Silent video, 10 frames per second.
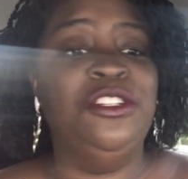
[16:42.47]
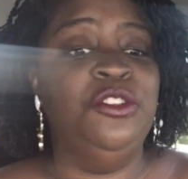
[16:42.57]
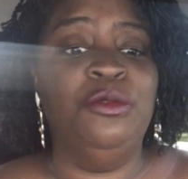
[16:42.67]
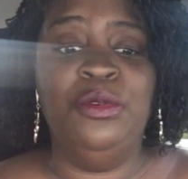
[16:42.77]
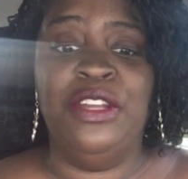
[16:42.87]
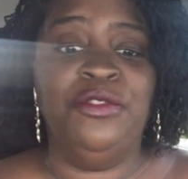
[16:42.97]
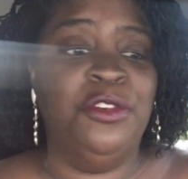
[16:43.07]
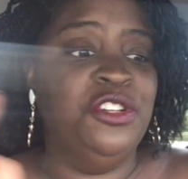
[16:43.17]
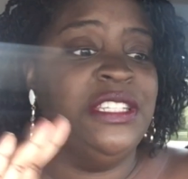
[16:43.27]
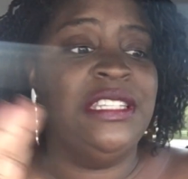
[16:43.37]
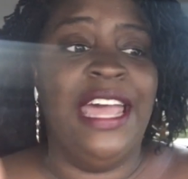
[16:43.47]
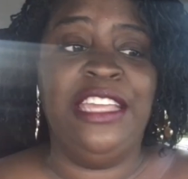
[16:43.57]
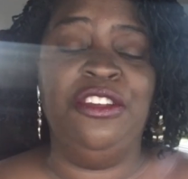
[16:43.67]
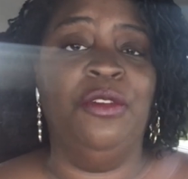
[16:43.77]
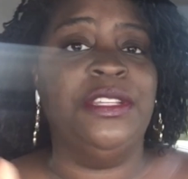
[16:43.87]
do, if you're just
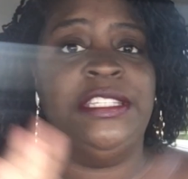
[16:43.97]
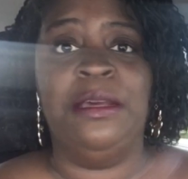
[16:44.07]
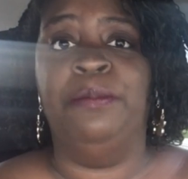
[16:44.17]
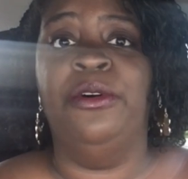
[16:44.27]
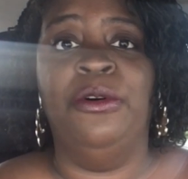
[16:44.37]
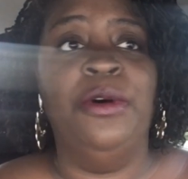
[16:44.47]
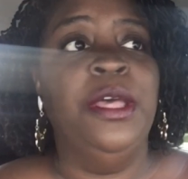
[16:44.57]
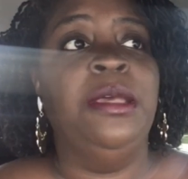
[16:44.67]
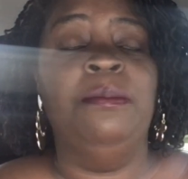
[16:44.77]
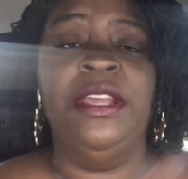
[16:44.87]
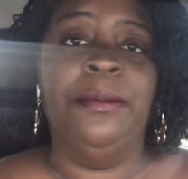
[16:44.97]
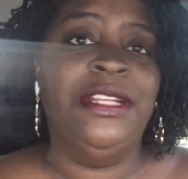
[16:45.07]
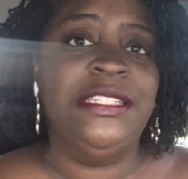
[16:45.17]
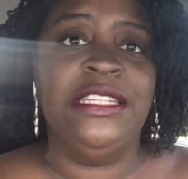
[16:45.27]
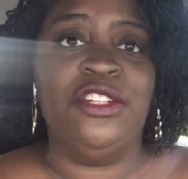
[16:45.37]
like, you know, a simple
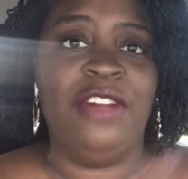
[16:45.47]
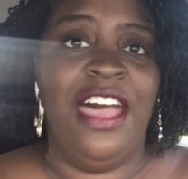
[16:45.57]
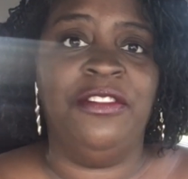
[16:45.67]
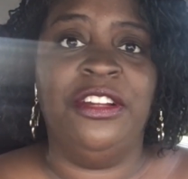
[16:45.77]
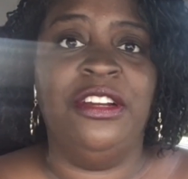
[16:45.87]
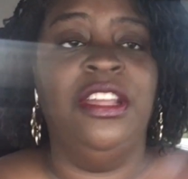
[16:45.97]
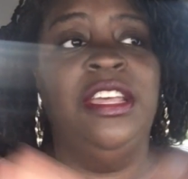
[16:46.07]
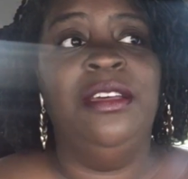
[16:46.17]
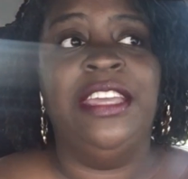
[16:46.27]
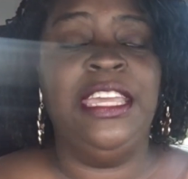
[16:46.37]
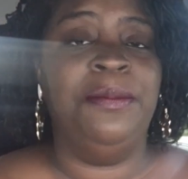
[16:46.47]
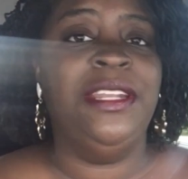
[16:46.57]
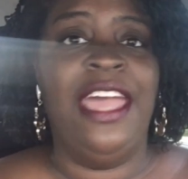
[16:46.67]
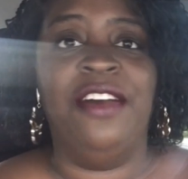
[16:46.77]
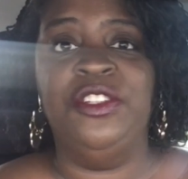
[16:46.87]
minimalistic traveler, keep
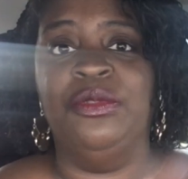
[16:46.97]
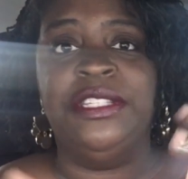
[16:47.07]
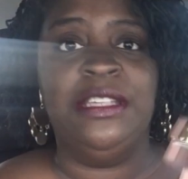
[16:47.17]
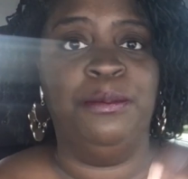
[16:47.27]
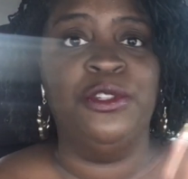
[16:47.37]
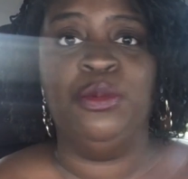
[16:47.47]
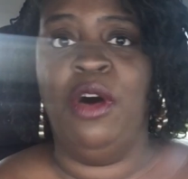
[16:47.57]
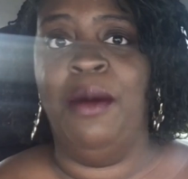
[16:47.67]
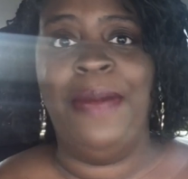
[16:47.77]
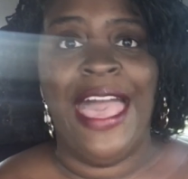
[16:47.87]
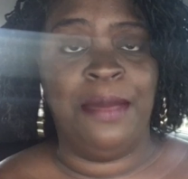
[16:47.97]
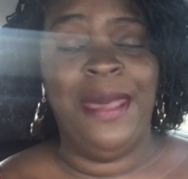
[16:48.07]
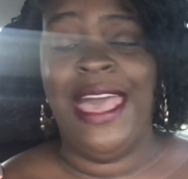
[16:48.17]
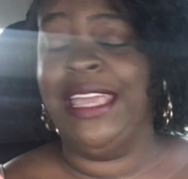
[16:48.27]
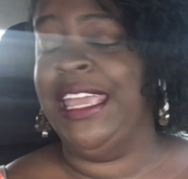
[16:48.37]
it down to a simple small
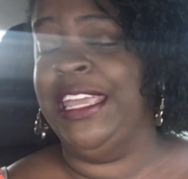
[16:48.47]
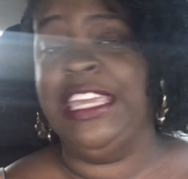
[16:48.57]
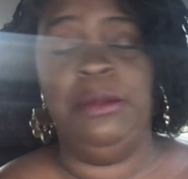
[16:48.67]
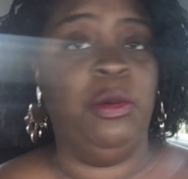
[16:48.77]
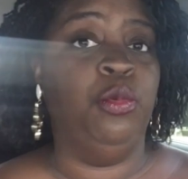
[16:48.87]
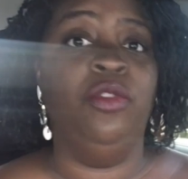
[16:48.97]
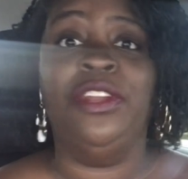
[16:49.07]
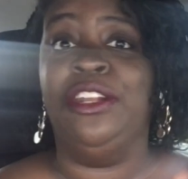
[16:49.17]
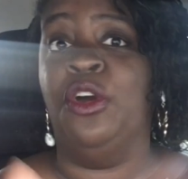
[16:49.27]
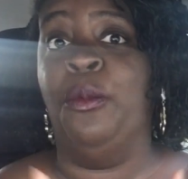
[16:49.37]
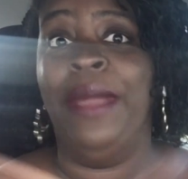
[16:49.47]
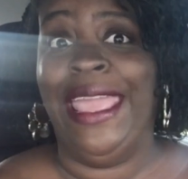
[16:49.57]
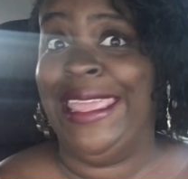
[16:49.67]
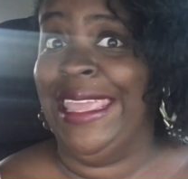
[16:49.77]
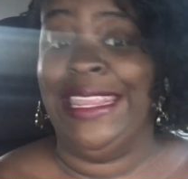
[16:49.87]
backpack and keep it moving and don't
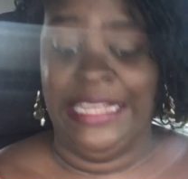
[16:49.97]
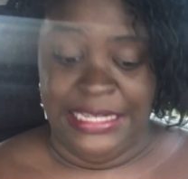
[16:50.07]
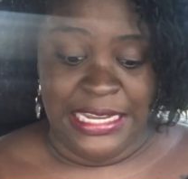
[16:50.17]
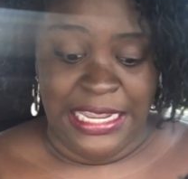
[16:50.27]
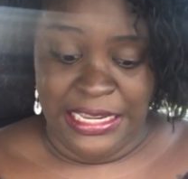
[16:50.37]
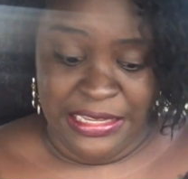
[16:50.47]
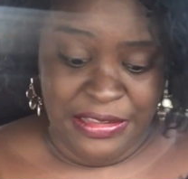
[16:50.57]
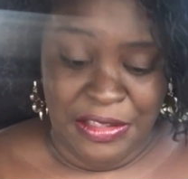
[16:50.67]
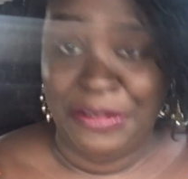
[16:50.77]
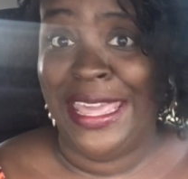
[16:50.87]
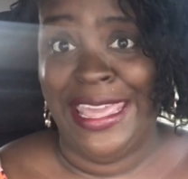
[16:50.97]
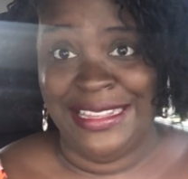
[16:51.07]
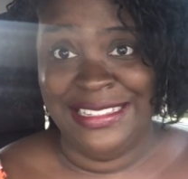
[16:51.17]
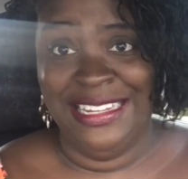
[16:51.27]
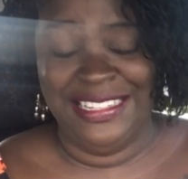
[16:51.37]
pay anything,
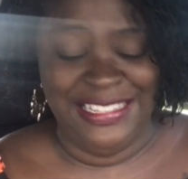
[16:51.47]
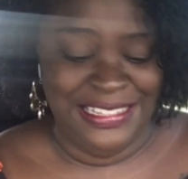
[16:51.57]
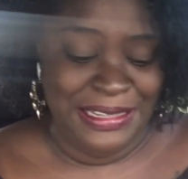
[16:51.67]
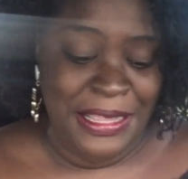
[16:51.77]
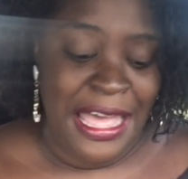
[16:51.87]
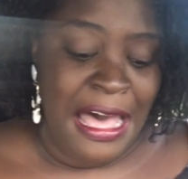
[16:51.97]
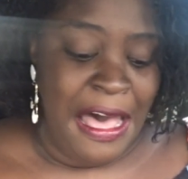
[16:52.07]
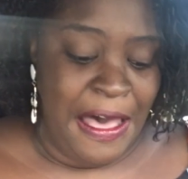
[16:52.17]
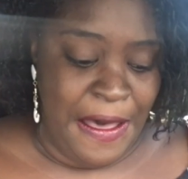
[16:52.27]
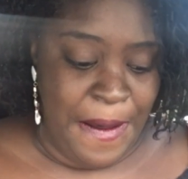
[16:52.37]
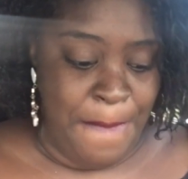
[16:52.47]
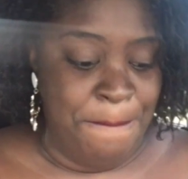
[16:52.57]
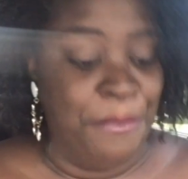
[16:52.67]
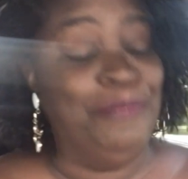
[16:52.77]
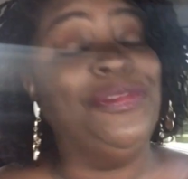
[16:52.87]
okay?
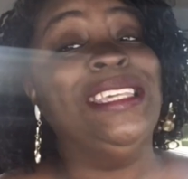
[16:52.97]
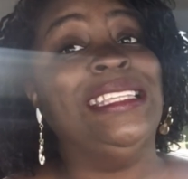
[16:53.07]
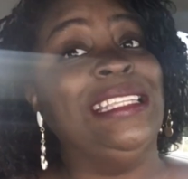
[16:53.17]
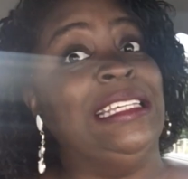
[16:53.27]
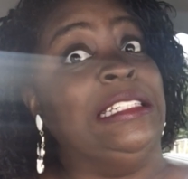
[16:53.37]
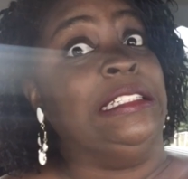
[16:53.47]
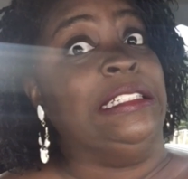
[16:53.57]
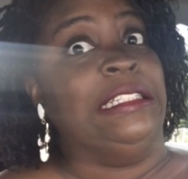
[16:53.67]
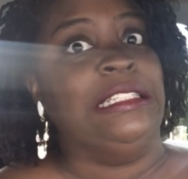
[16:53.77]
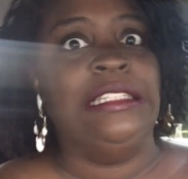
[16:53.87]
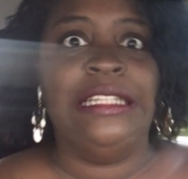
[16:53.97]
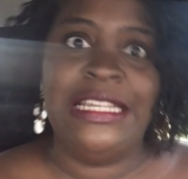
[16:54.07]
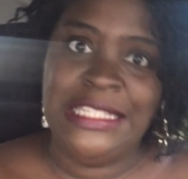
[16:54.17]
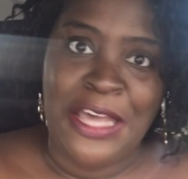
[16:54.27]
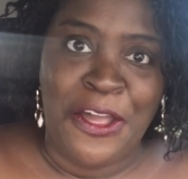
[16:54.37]
um,
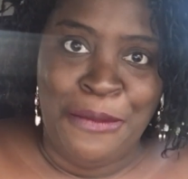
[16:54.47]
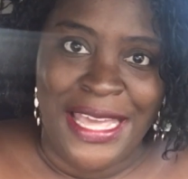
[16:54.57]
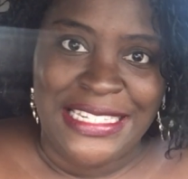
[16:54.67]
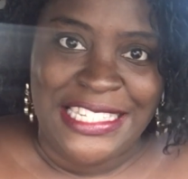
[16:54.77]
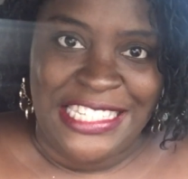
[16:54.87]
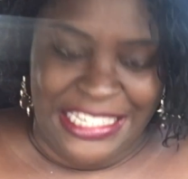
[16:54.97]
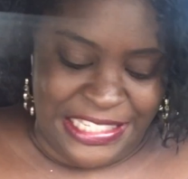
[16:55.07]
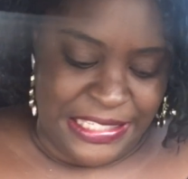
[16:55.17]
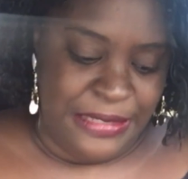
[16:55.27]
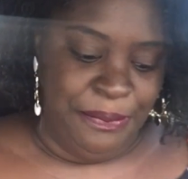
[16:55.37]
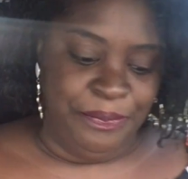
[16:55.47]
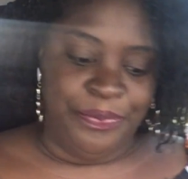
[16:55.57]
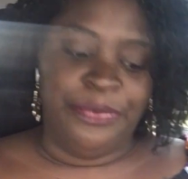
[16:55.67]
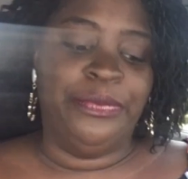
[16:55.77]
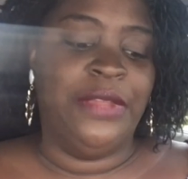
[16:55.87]
let's talk about the seats,
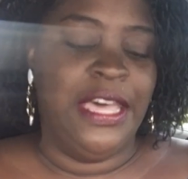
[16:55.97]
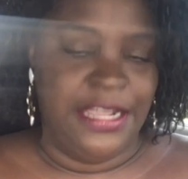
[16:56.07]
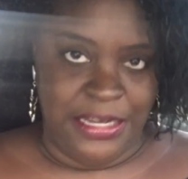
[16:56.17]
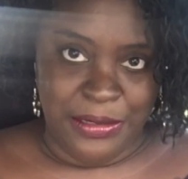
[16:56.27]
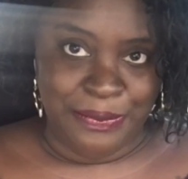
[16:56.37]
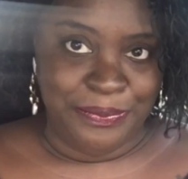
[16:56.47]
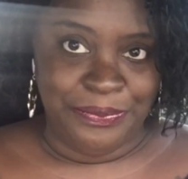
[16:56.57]
honey.